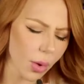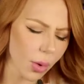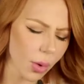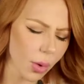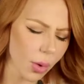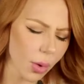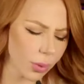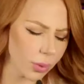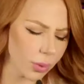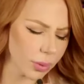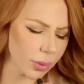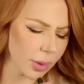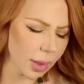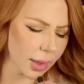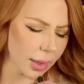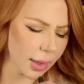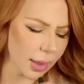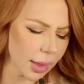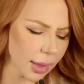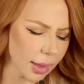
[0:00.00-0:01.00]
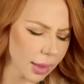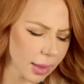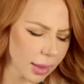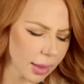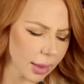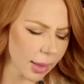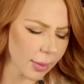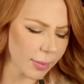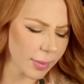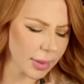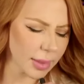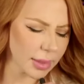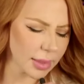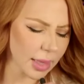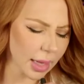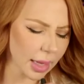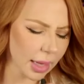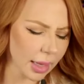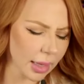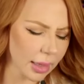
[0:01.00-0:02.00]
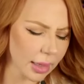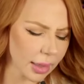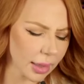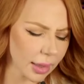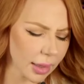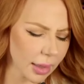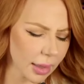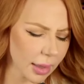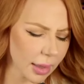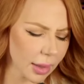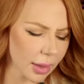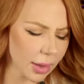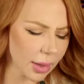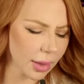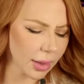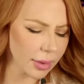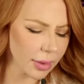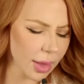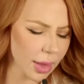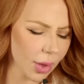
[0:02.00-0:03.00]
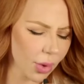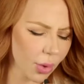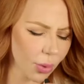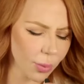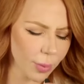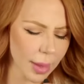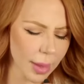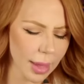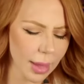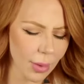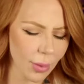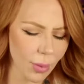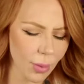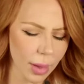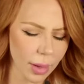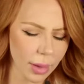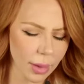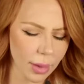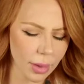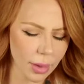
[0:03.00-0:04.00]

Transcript: Hold on, give me a second. Tell me what.